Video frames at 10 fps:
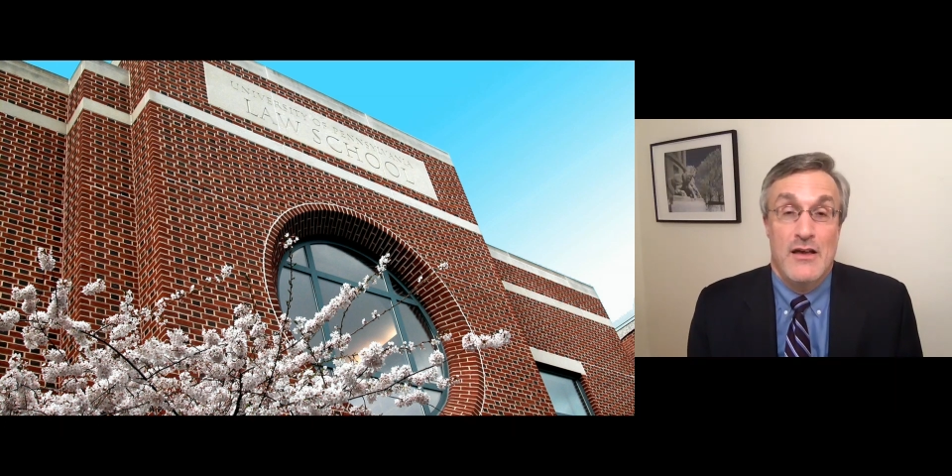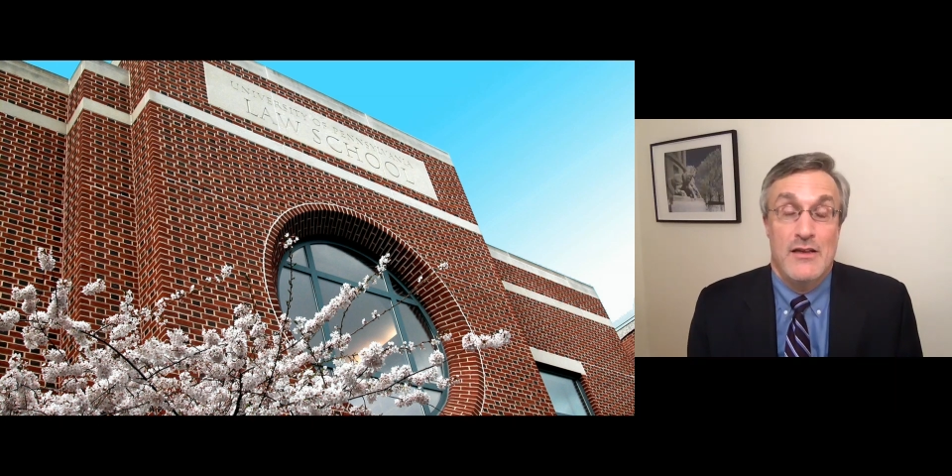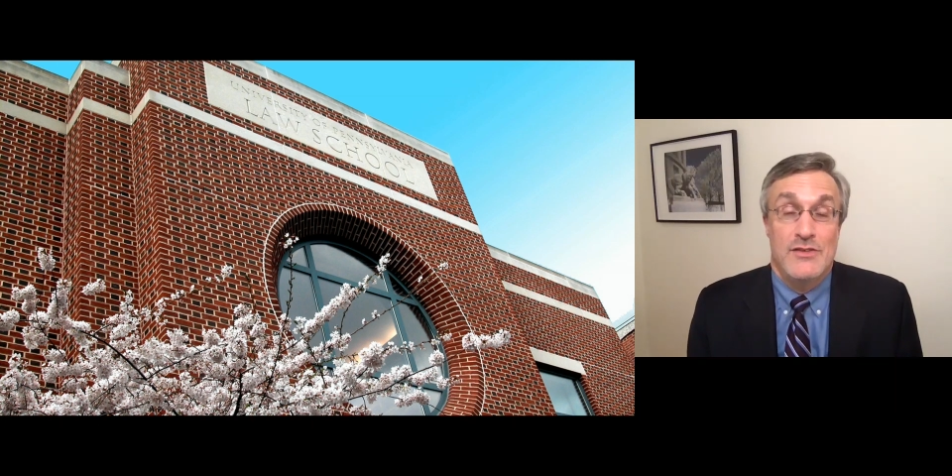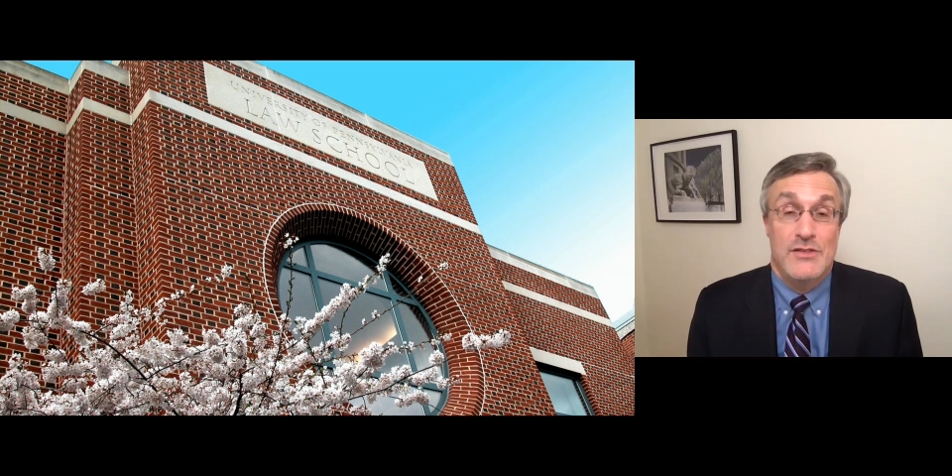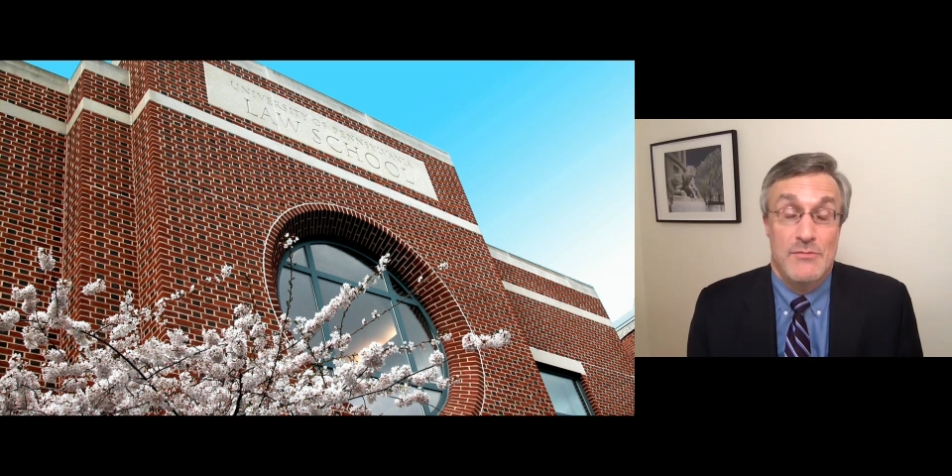
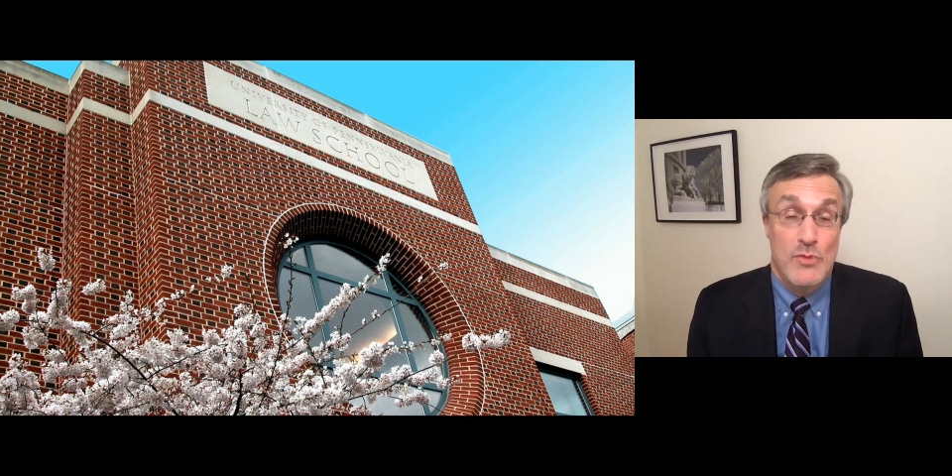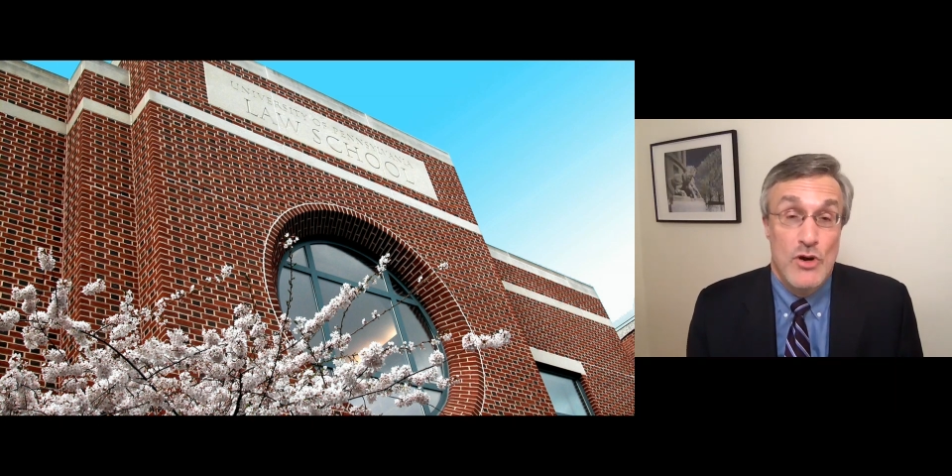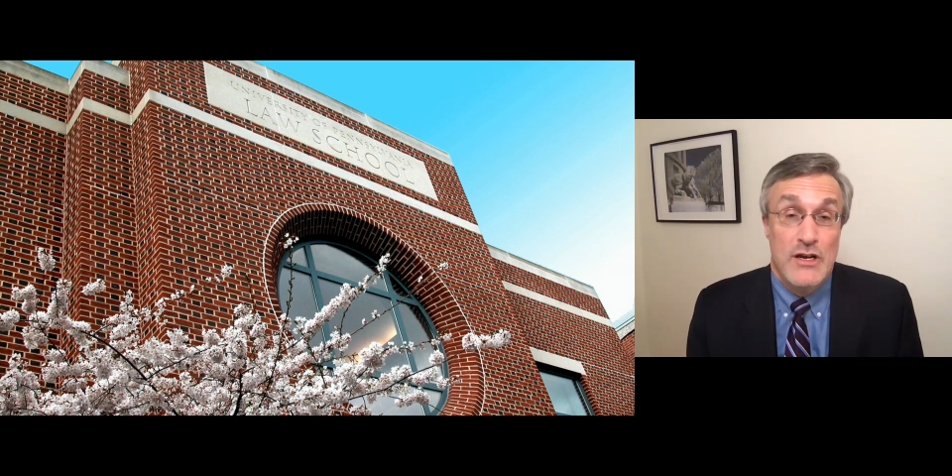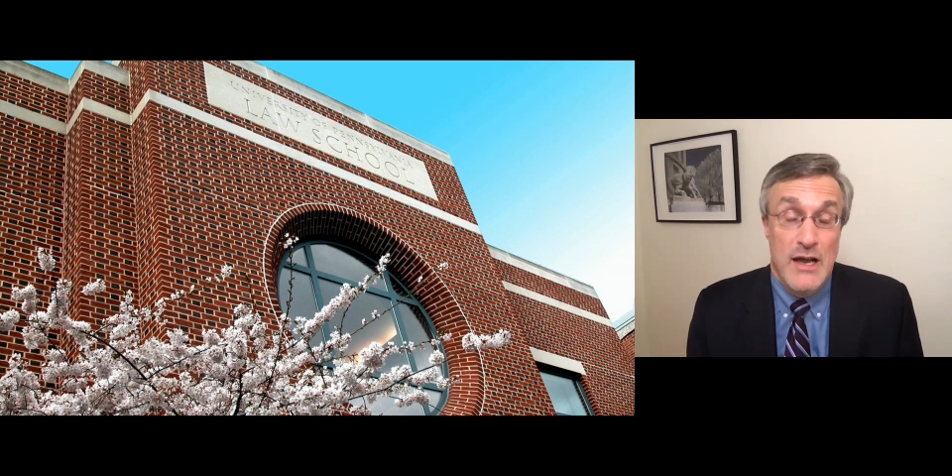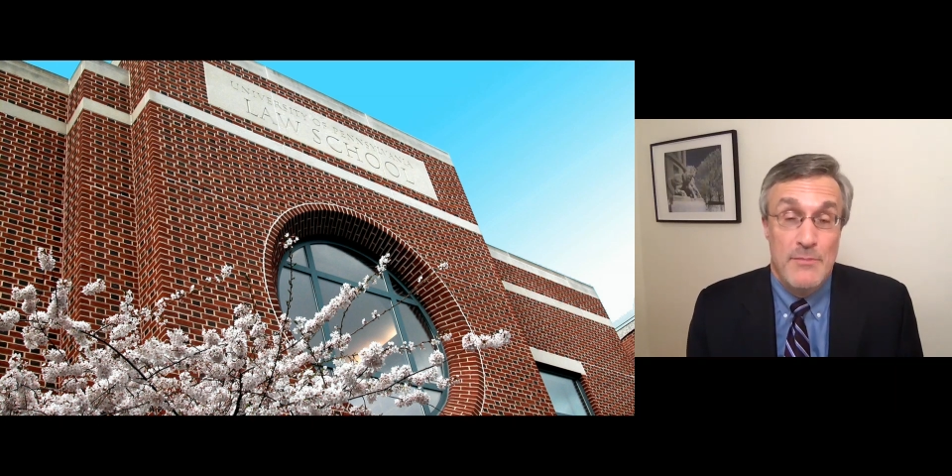is
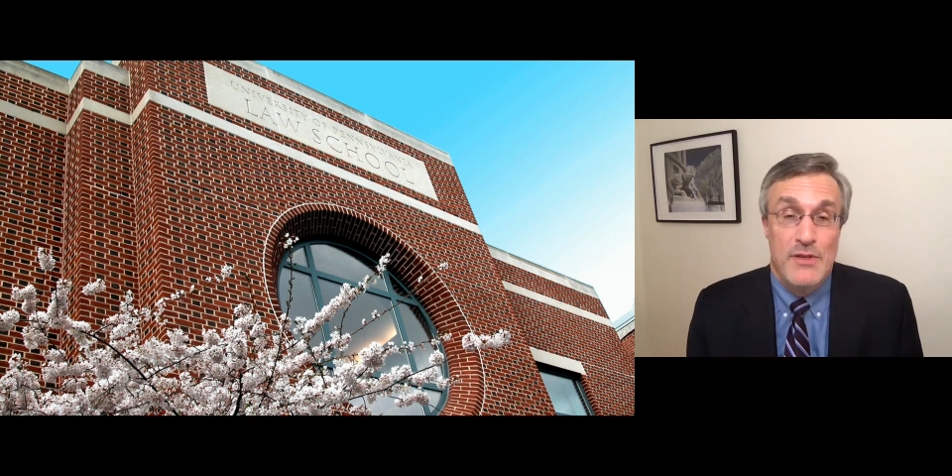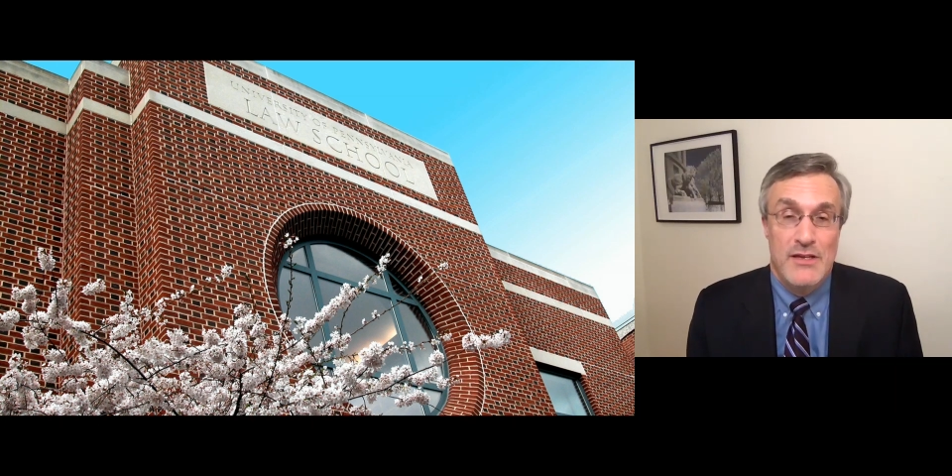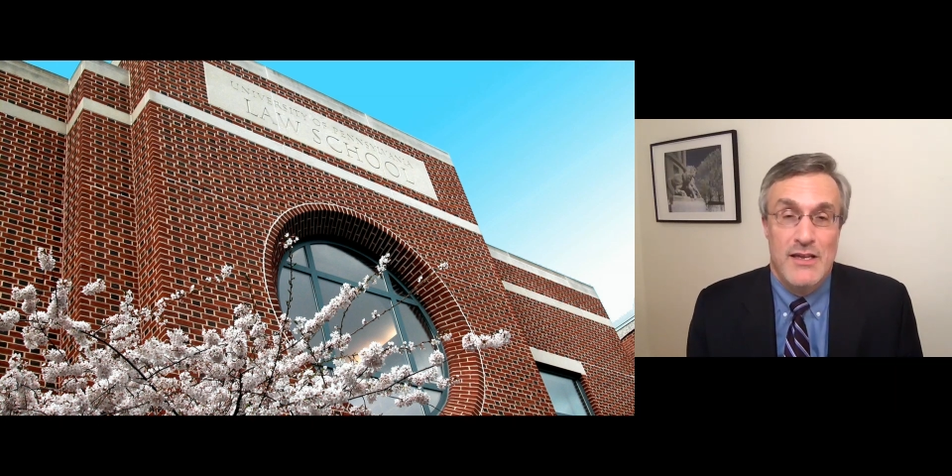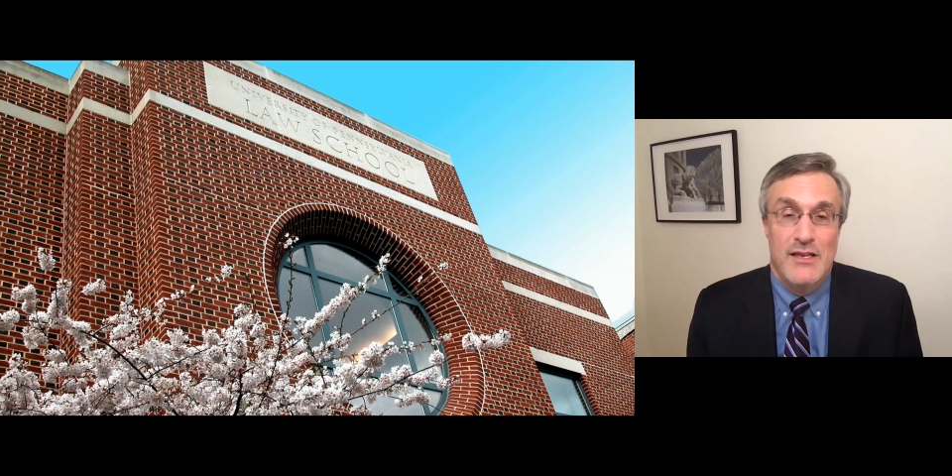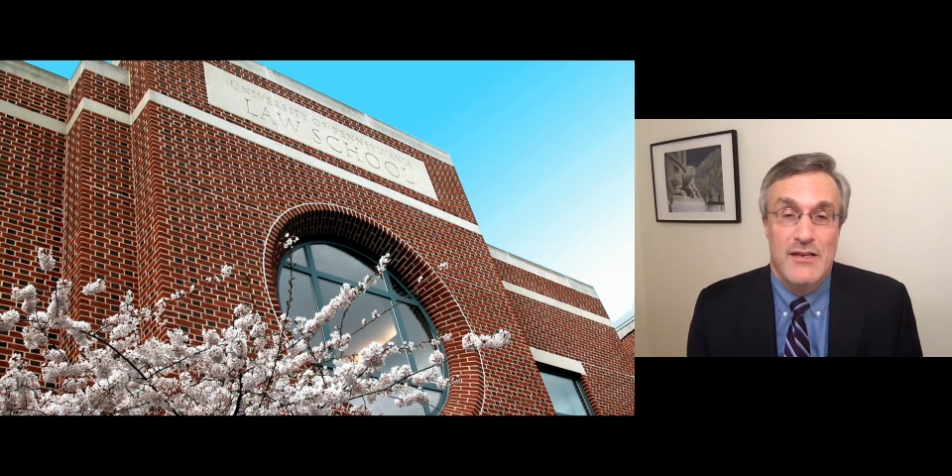more
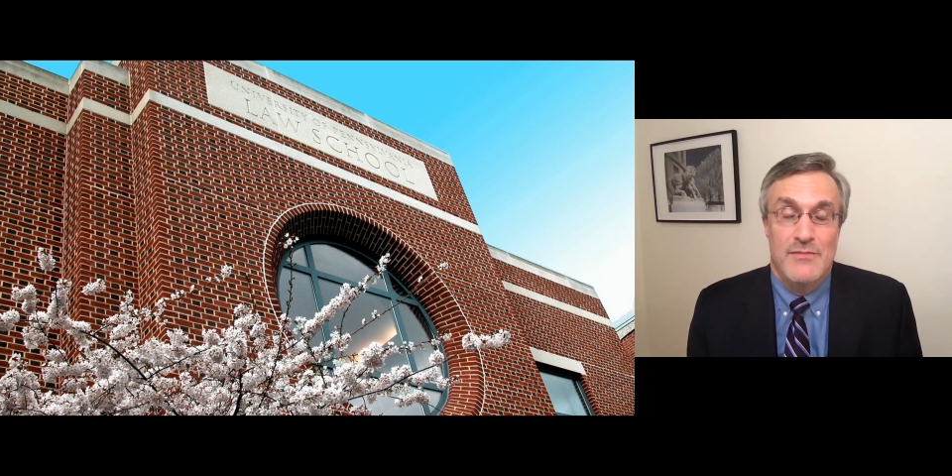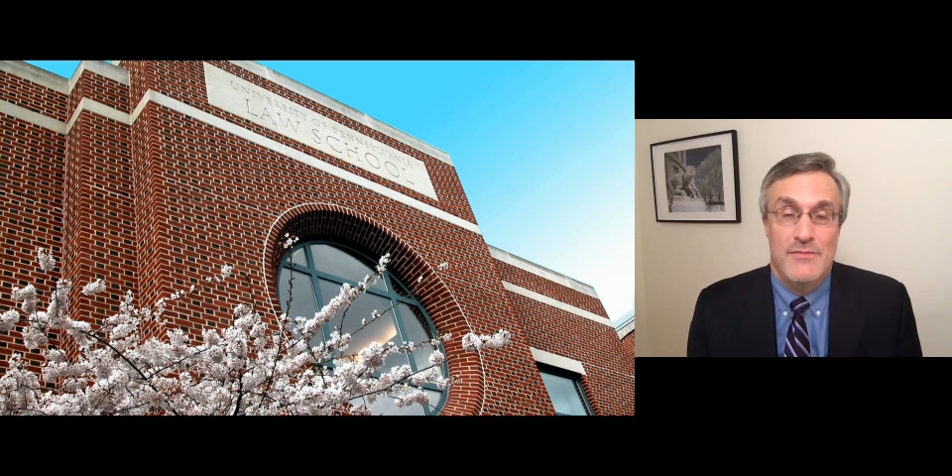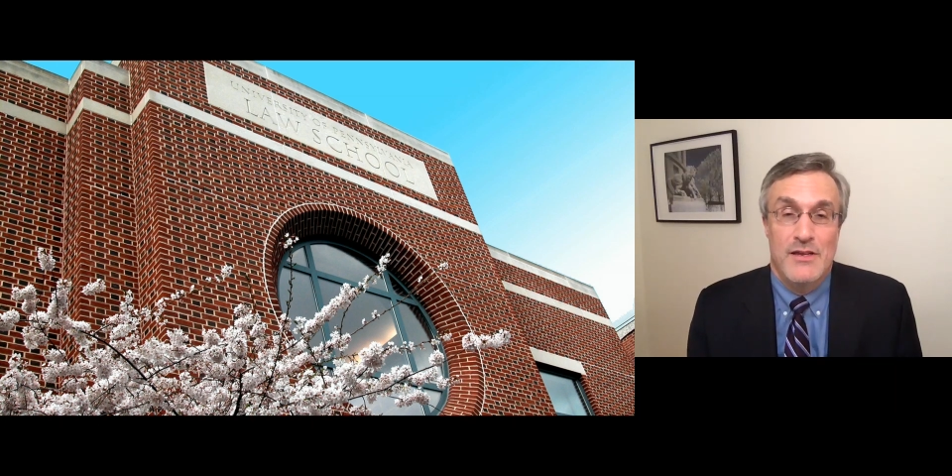complicated